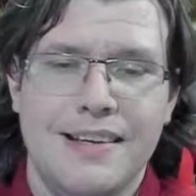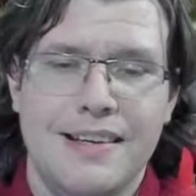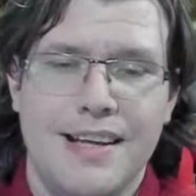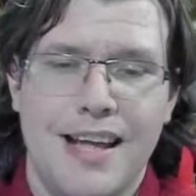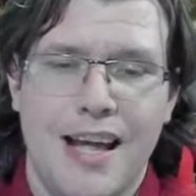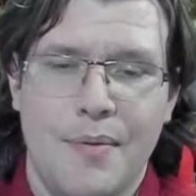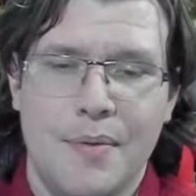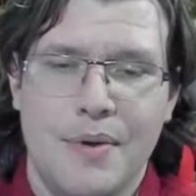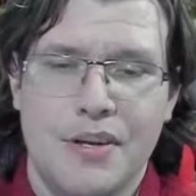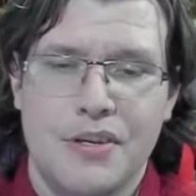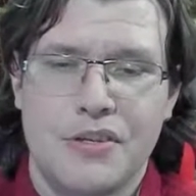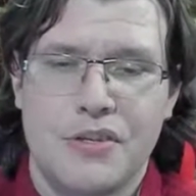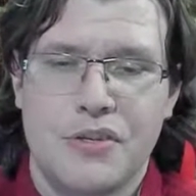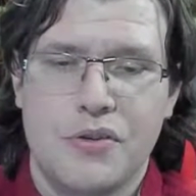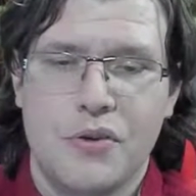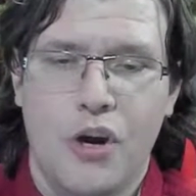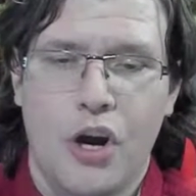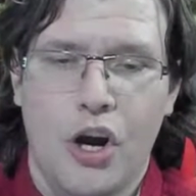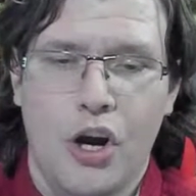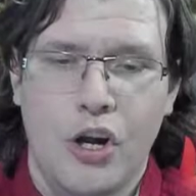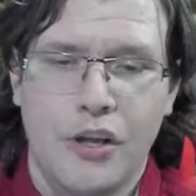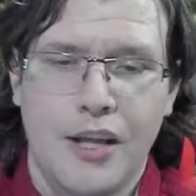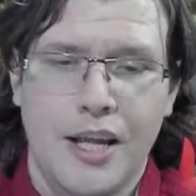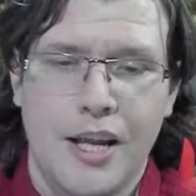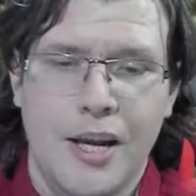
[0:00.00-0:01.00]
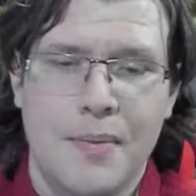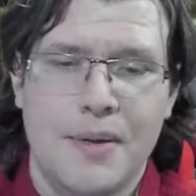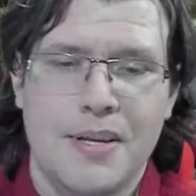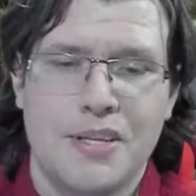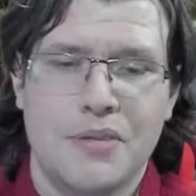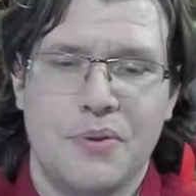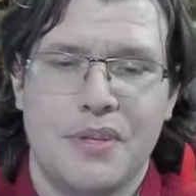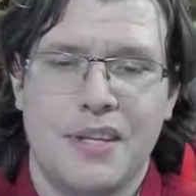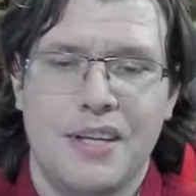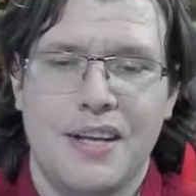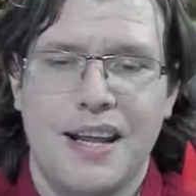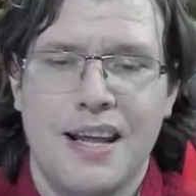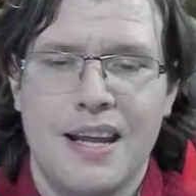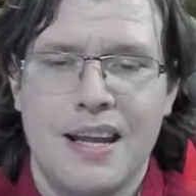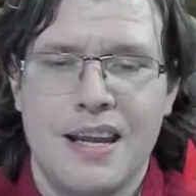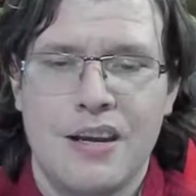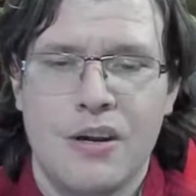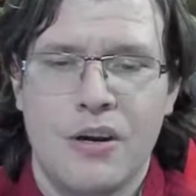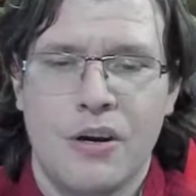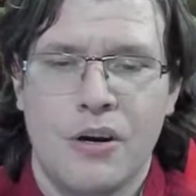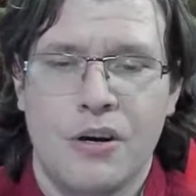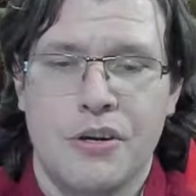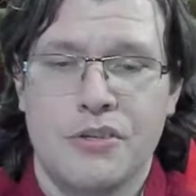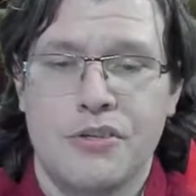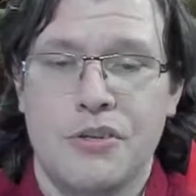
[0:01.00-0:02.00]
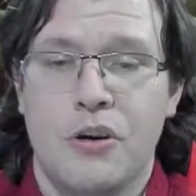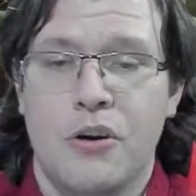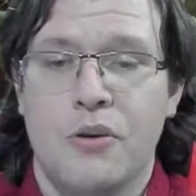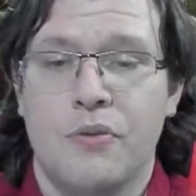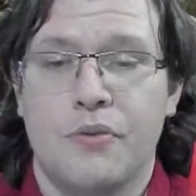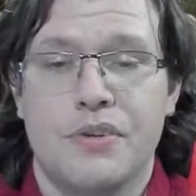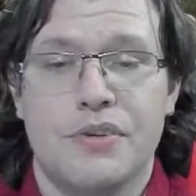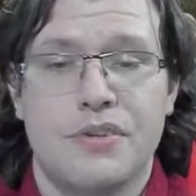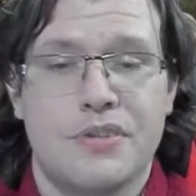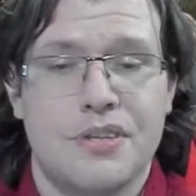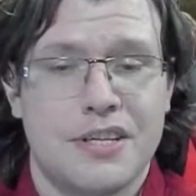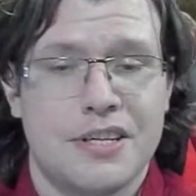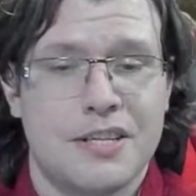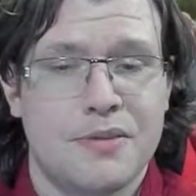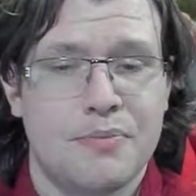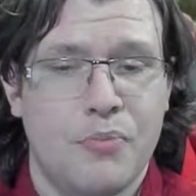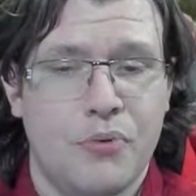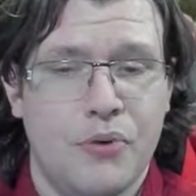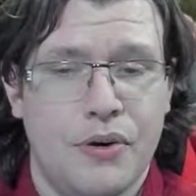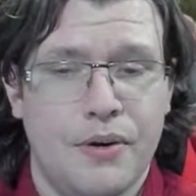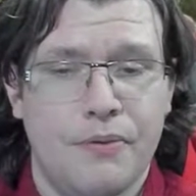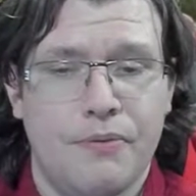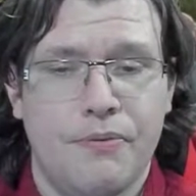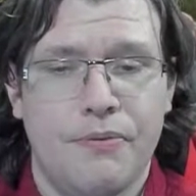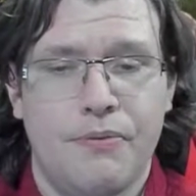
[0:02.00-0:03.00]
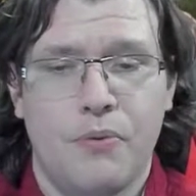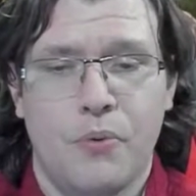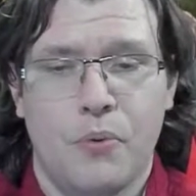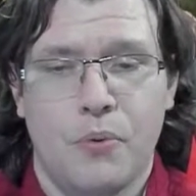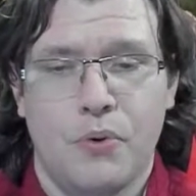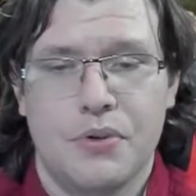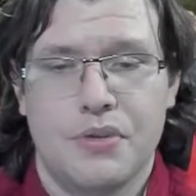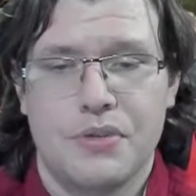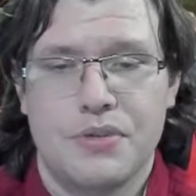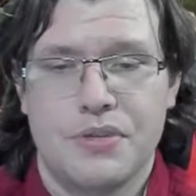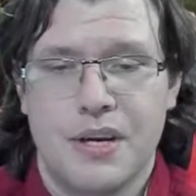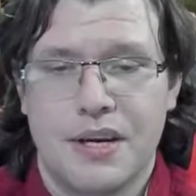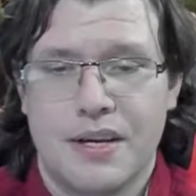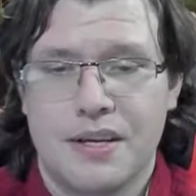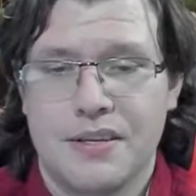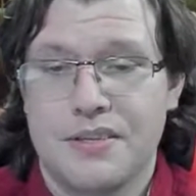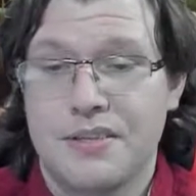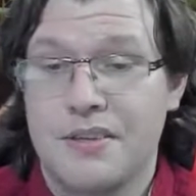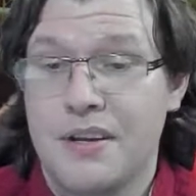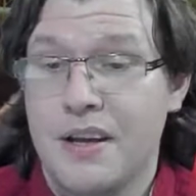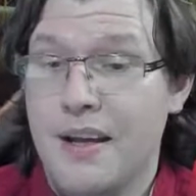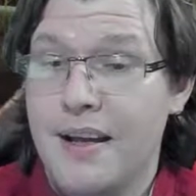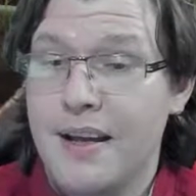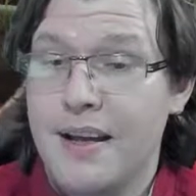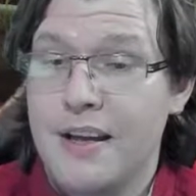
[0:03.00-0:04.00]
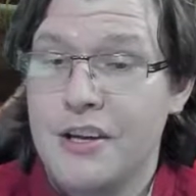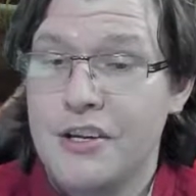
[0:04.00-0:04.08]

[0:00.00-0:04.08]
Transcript: damage to all enemies within 8 yards over 6.4 seconds.